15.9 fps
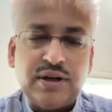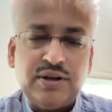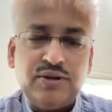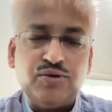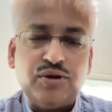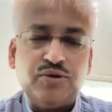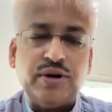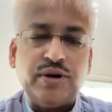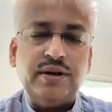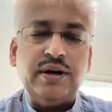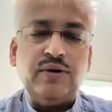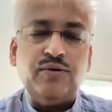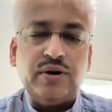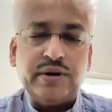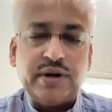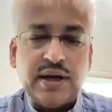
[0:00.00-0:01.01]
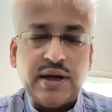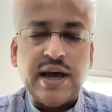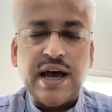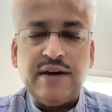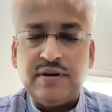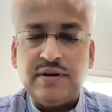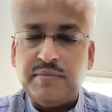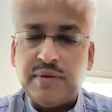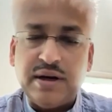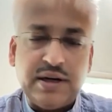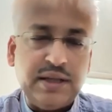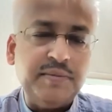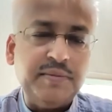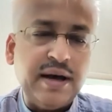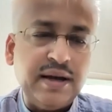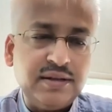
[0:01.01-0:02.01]
That is what I have and my
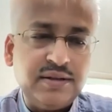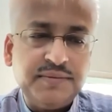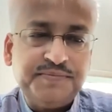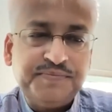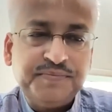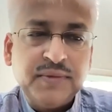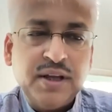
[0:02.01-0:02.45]
team has.